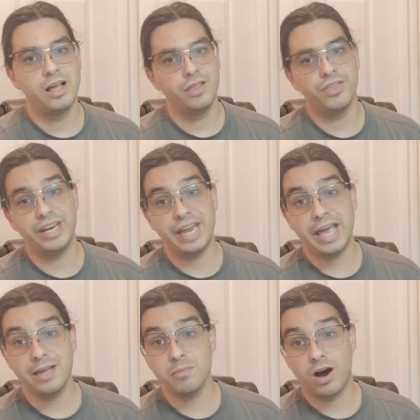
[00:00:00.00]
The
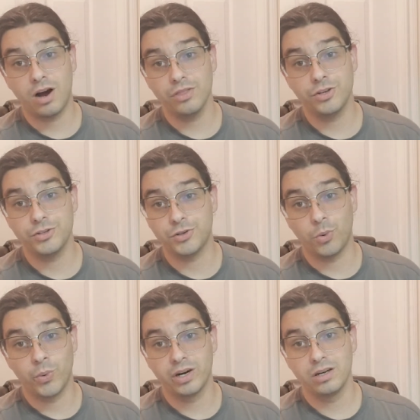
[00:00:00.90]
name on the
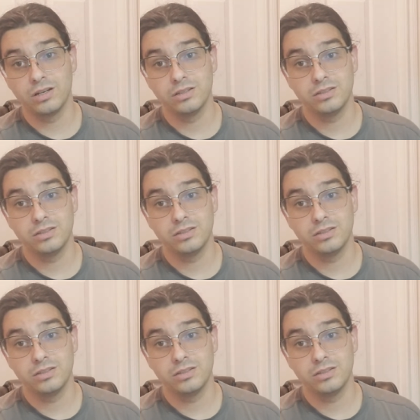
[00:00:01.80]
door